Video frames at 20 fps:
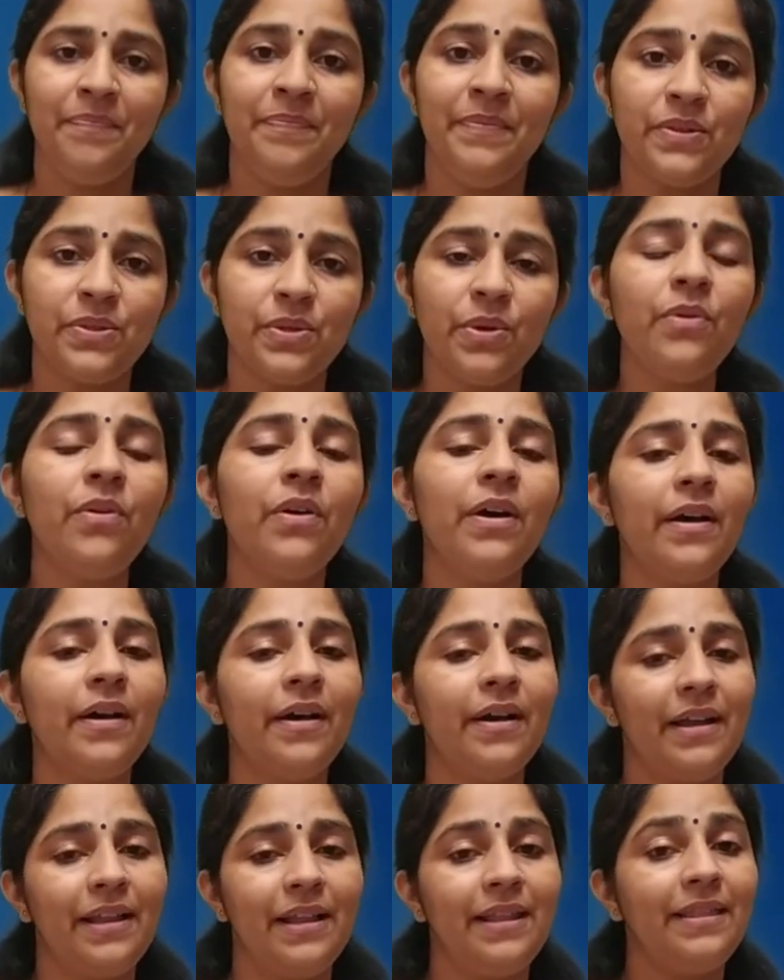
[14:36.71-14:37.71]
So
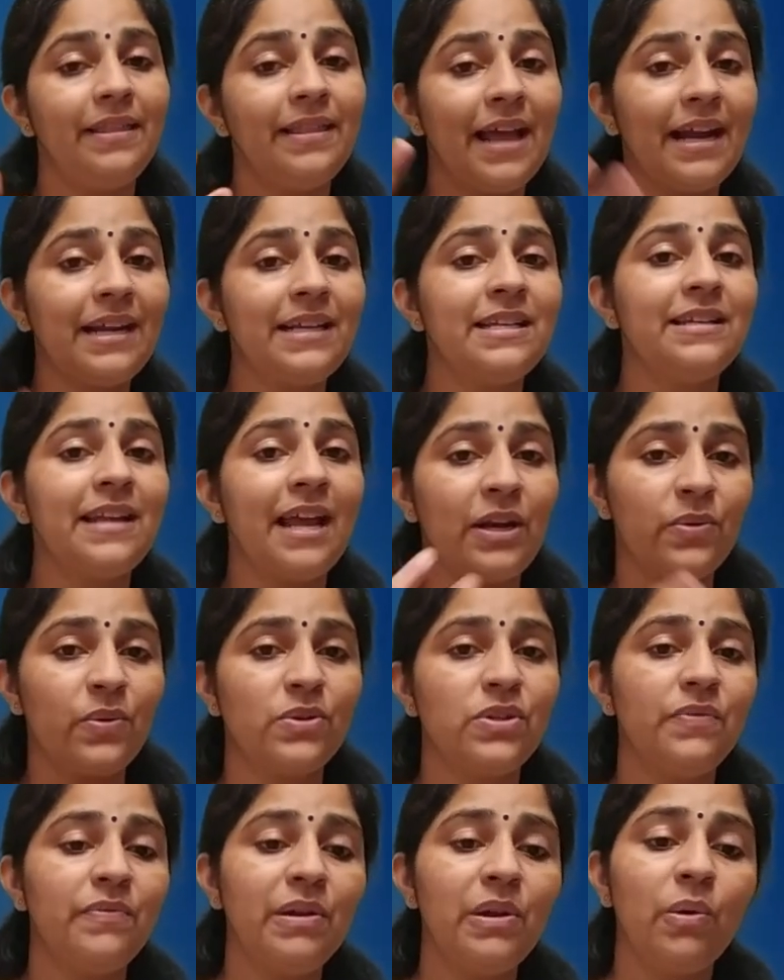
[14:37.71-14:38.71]
that
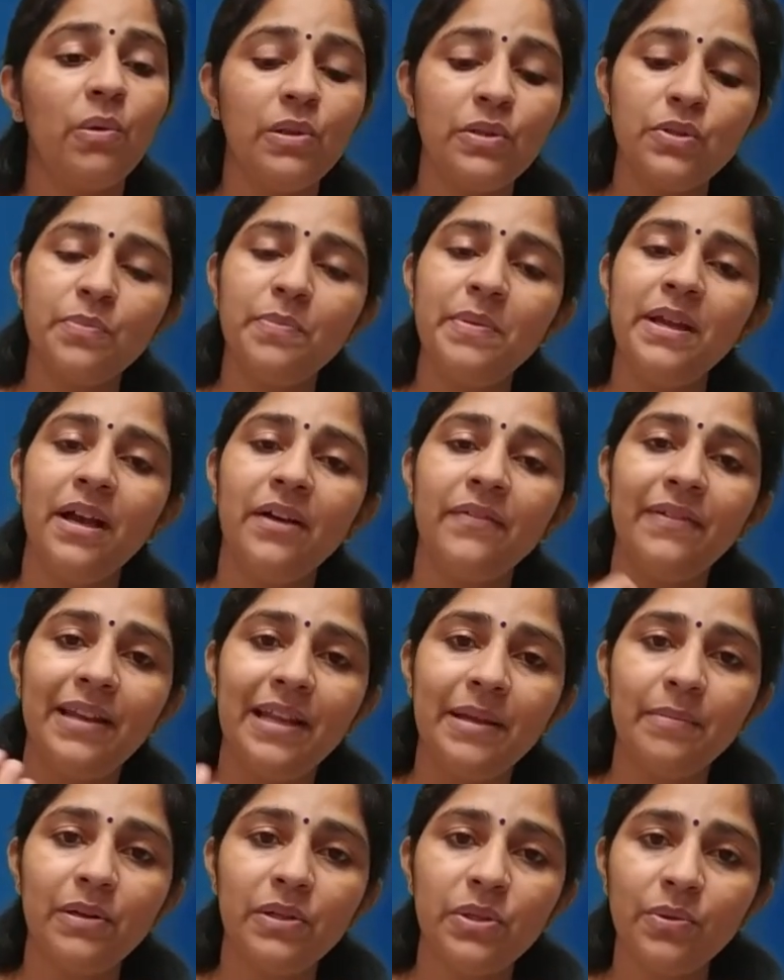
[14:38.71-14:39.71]
nitrogen will also be
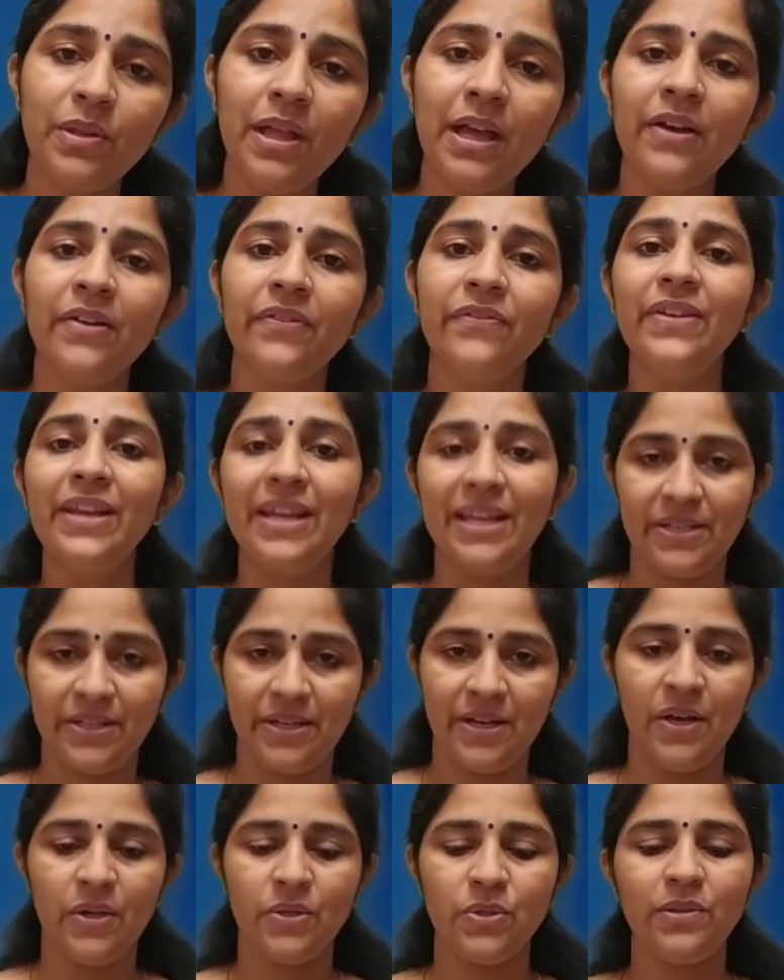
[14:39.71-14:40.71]
available to the wheat.
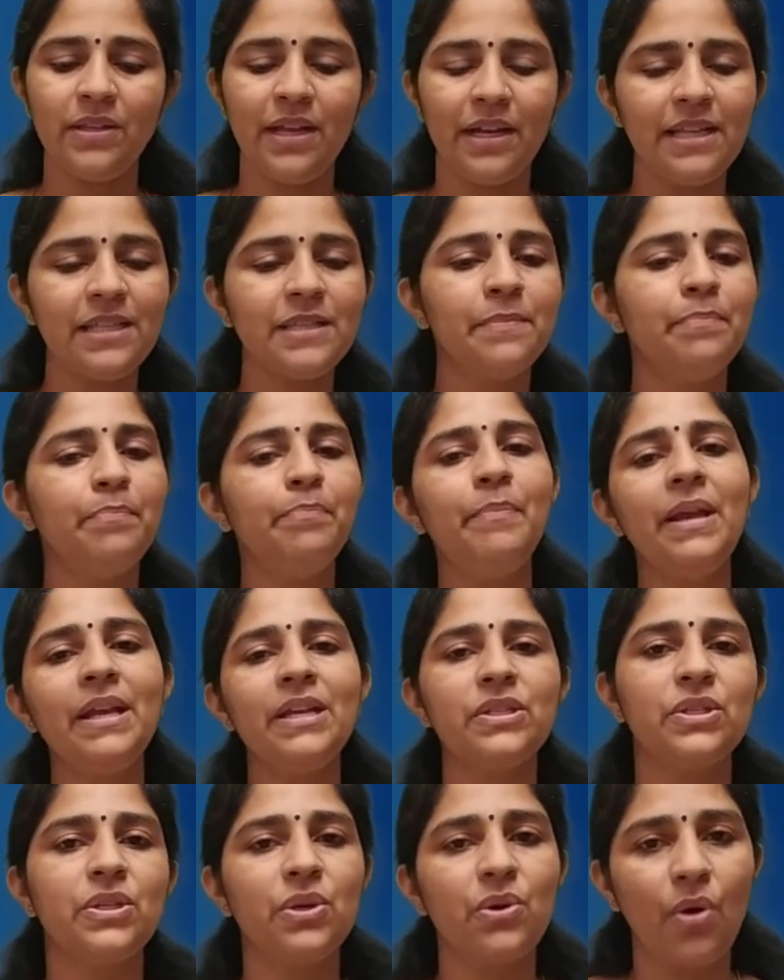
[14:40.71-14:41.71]
So that is
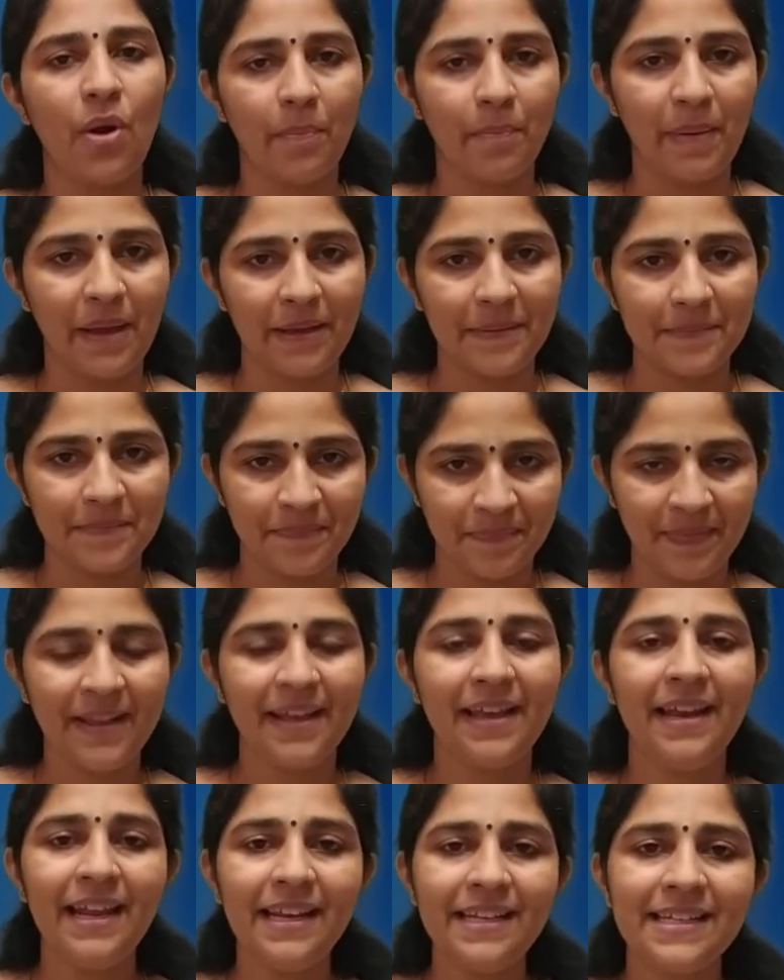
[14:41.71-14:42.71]
mixed cropping.
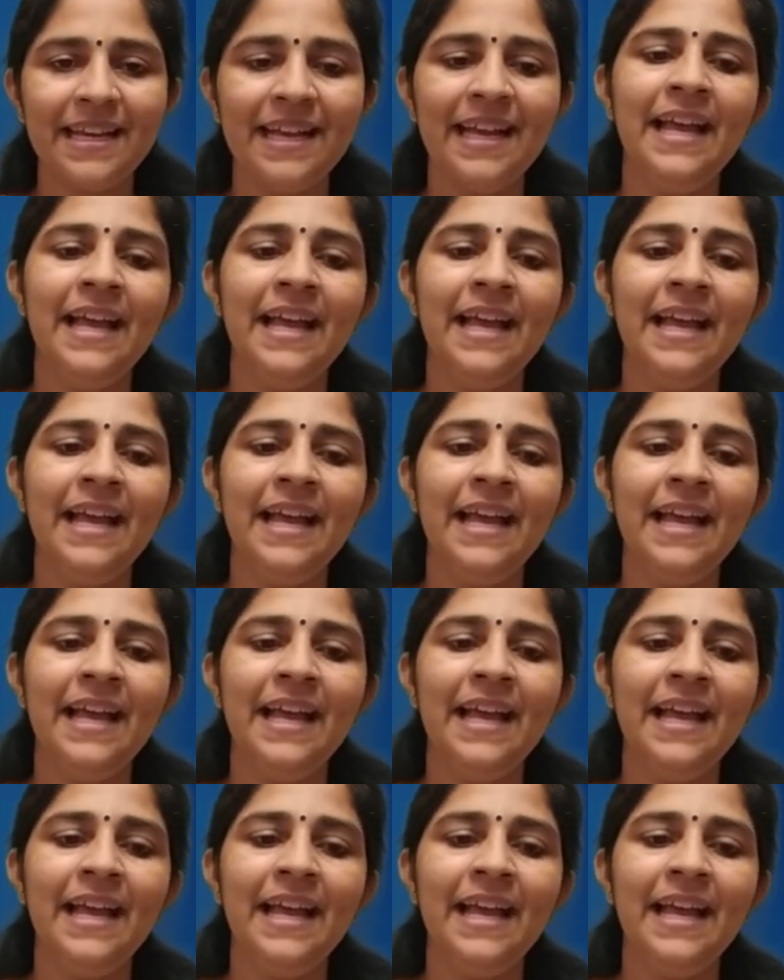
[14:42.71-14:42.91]
Correct?